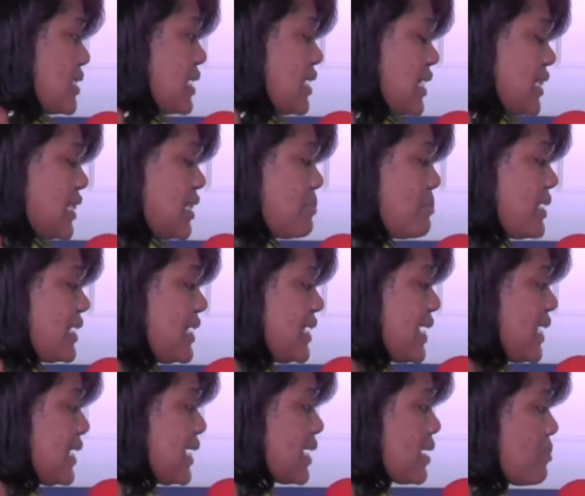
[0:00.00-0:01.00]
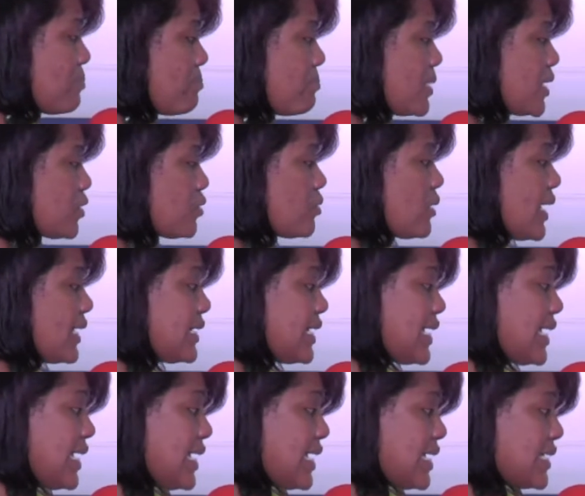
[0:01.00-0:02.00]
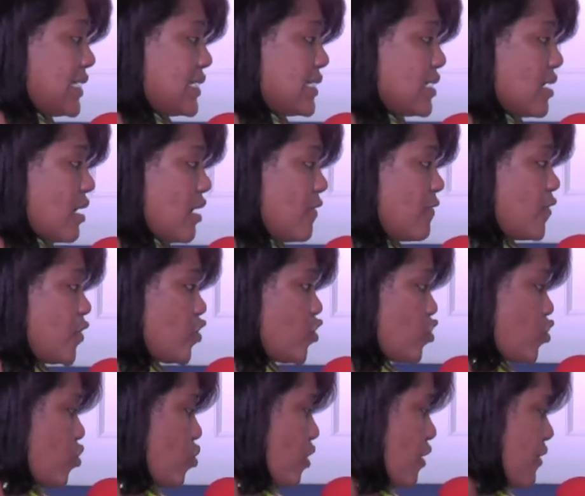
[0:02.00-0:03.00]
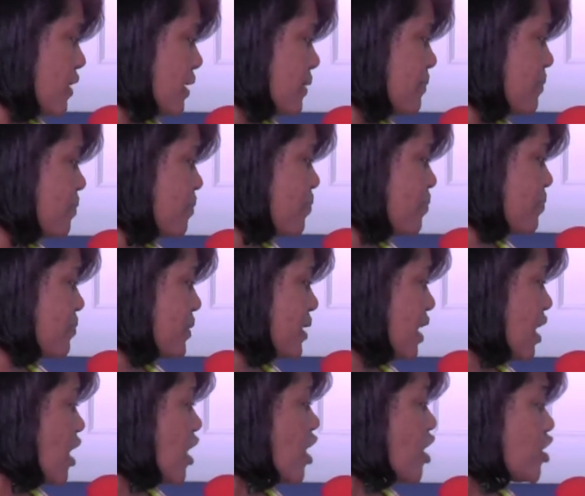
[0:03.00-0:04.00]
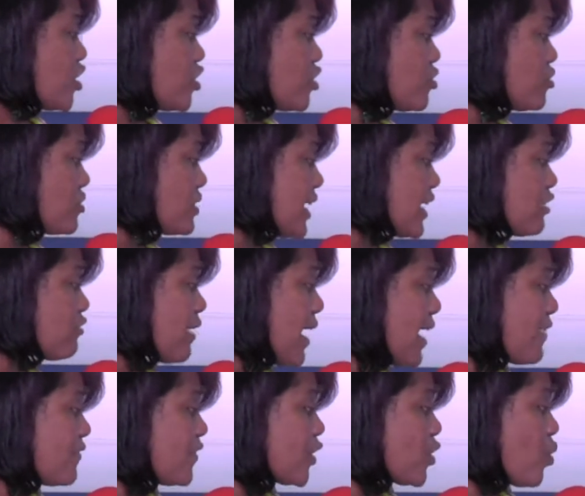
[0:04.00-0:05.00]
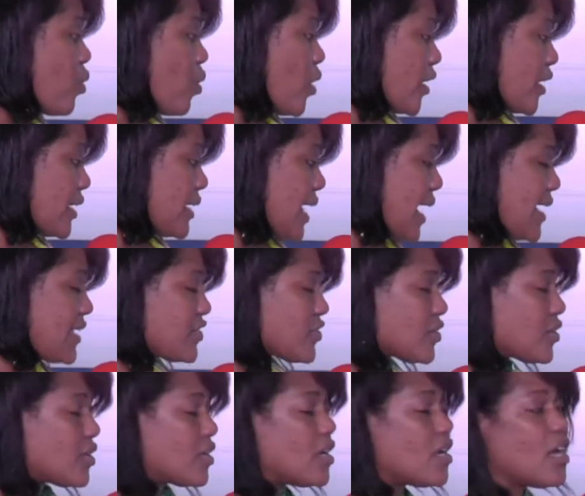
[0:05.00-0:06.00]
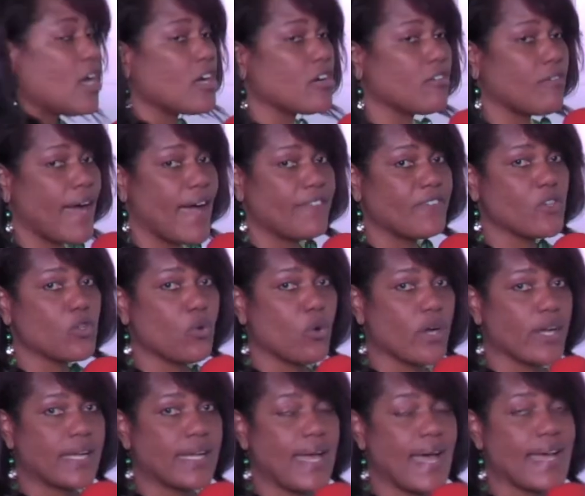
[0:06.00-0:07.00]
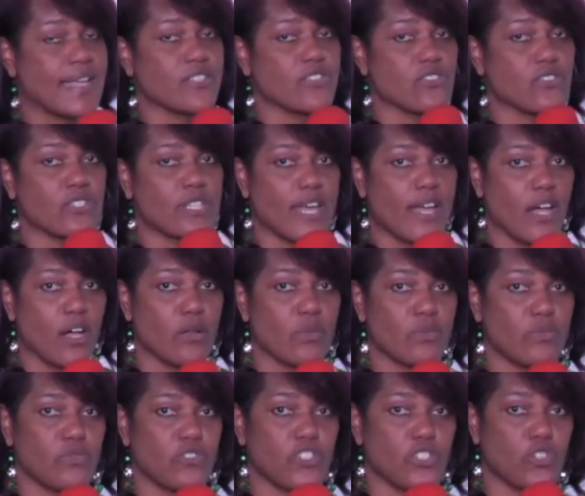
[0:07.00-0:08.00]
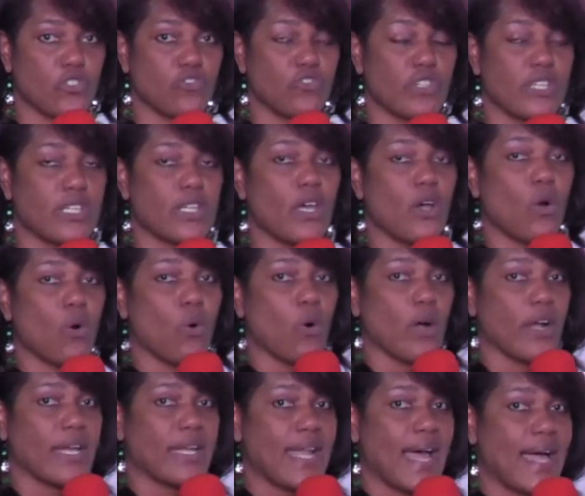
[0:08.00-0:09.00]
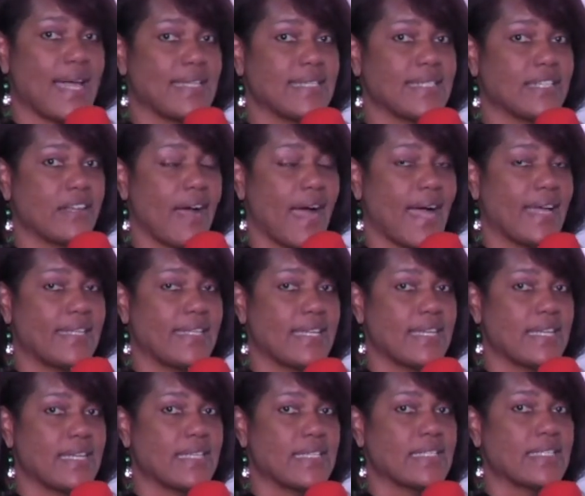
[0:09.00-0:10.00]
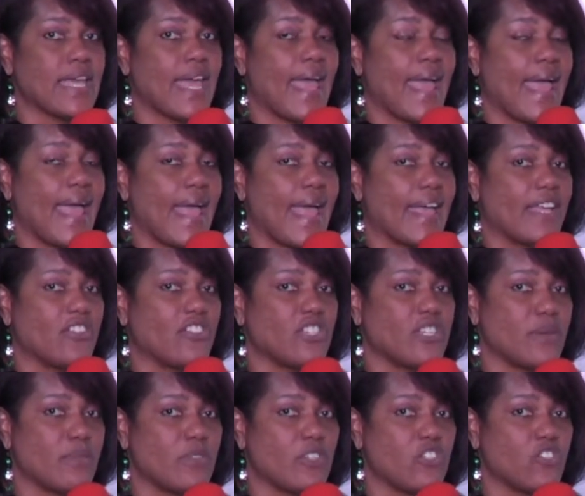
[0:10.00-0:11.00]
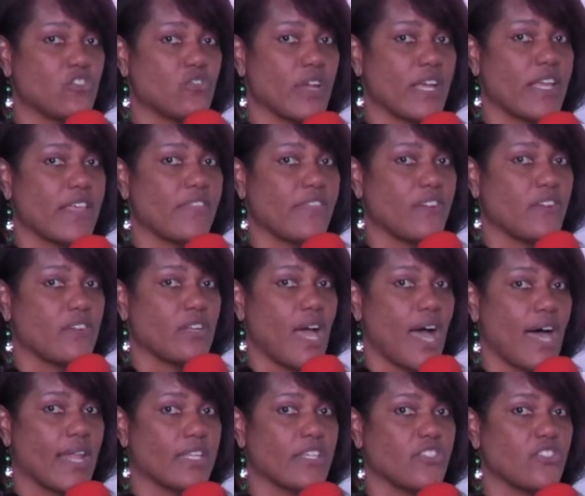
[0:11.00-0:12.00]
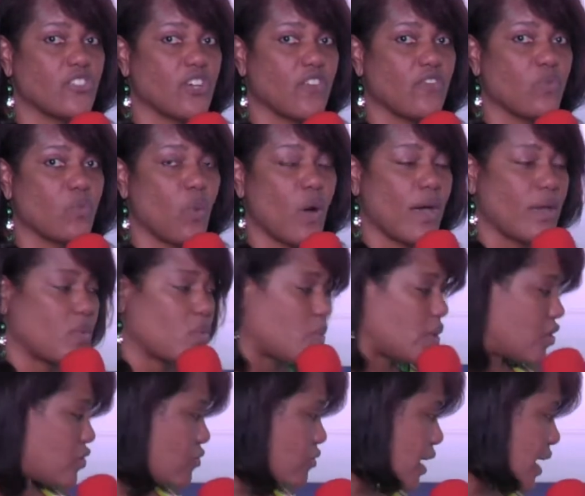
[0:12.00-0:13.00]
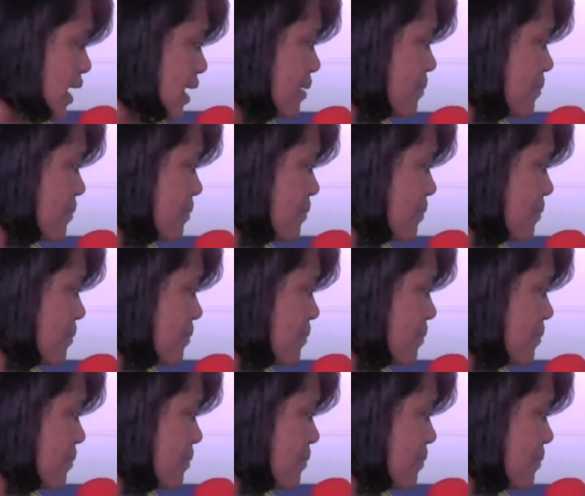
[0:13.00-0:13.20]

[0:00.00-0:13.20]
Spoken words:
in the beginning, middle, and end of the story. Use a graphic organizer. Graphic organizers help children organize their ideas and demonstrate their knowledge of what was read.